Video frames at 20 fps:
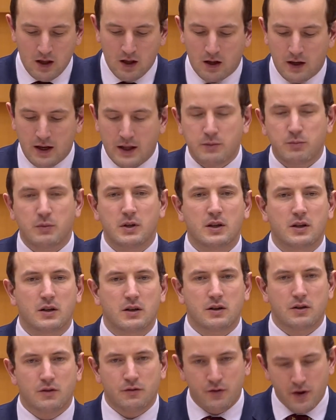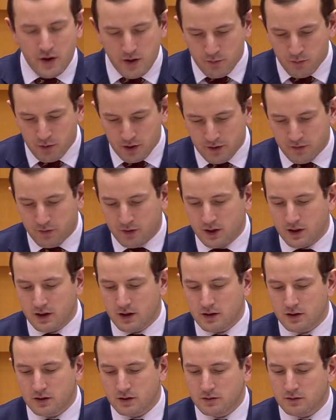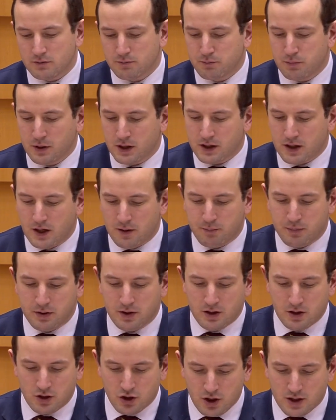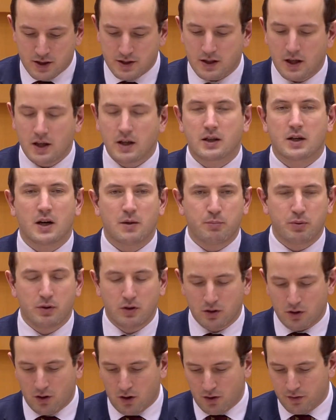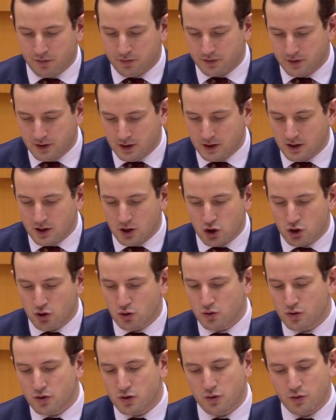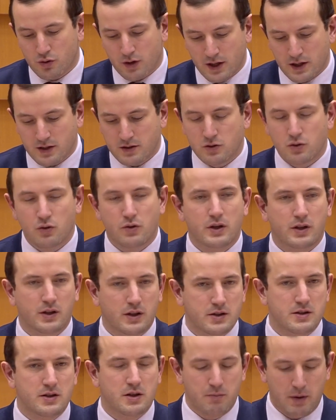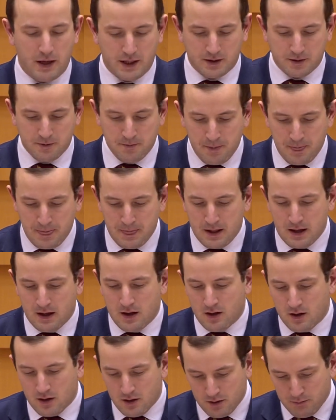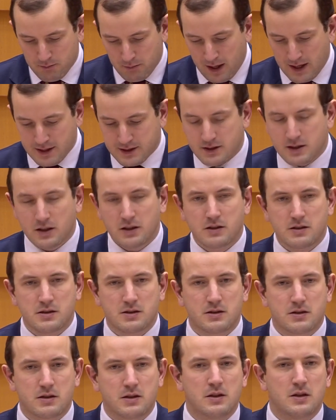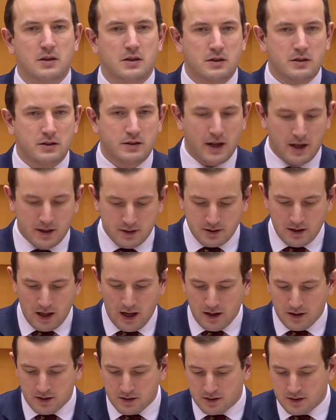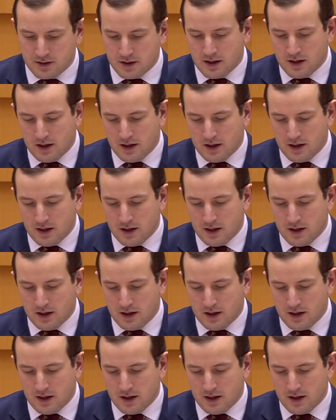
Let me very briefly pick up just a couple of the issues you raised during this debate. Plastics, textiles,